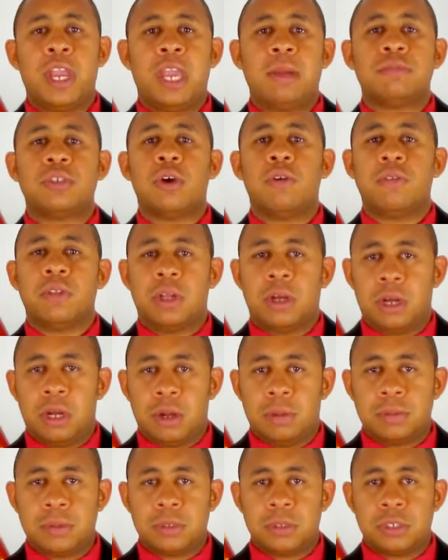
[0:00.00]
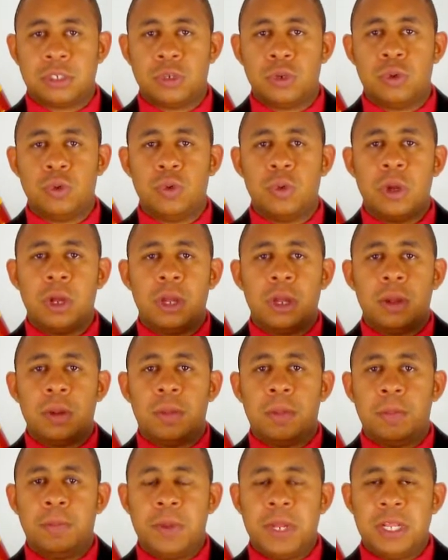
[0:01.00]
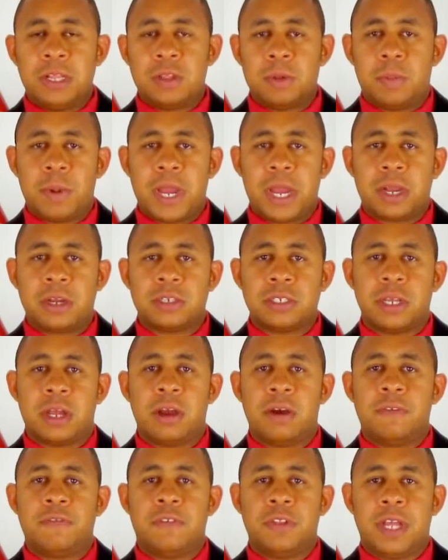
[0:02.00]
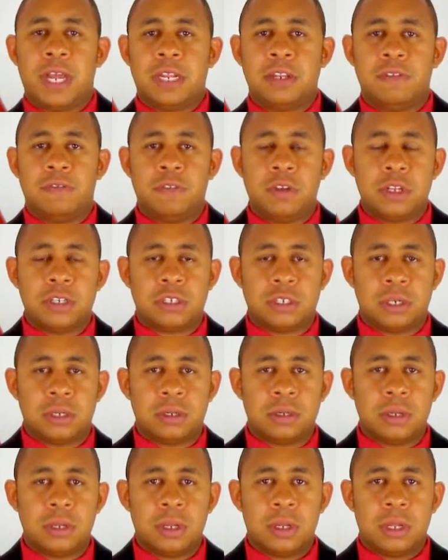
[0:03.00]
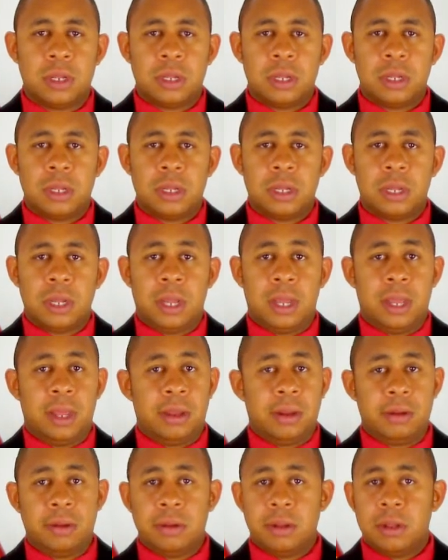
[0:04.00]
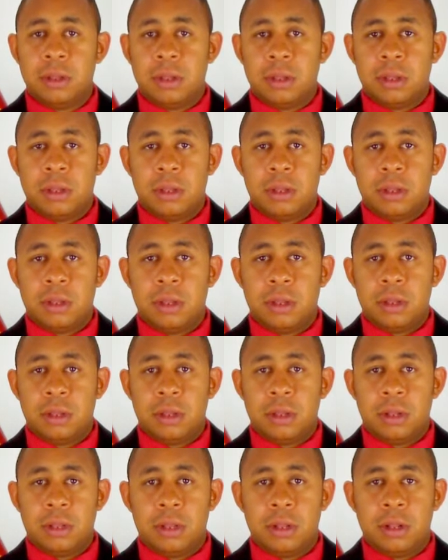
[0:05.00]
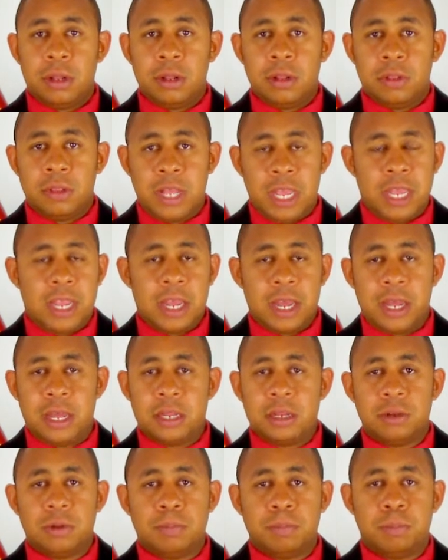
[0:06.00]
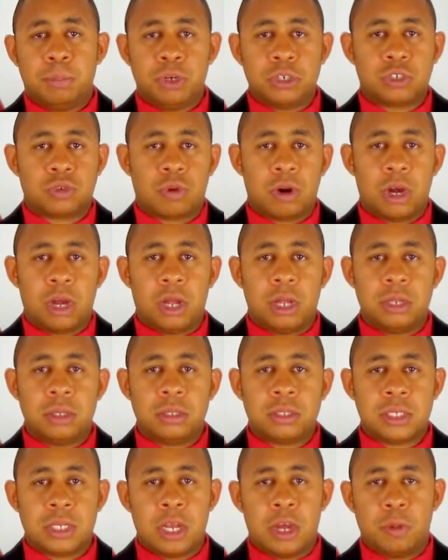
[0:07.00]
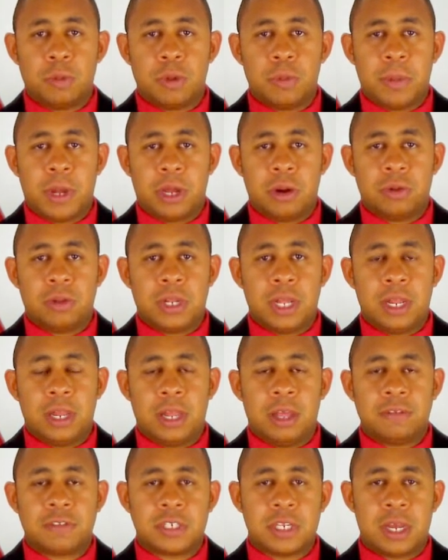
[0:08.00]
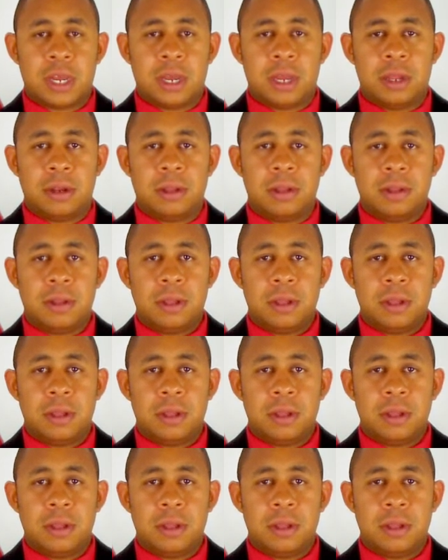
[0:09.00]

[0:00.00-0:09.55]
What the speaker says: games over the hump to beat the Packers out for that division. And they got Bushrod to help them out on that left side.